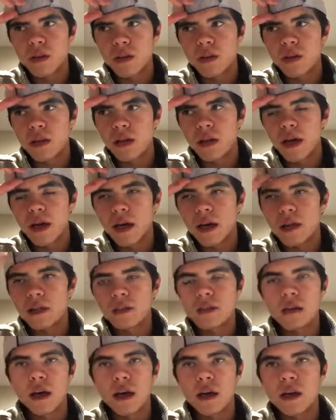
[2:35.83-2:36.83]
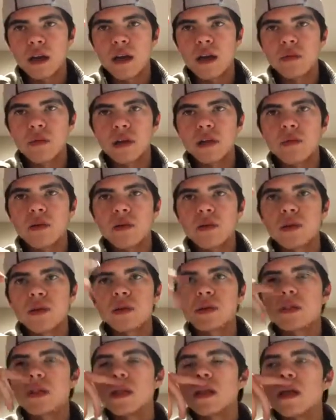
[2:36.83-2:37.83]
it has economic
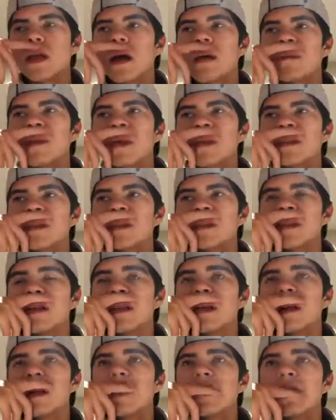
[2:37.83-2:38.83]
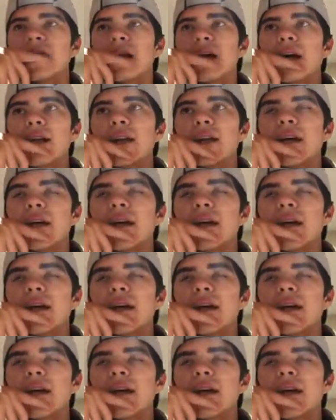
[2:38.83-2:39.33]
importance, then that means that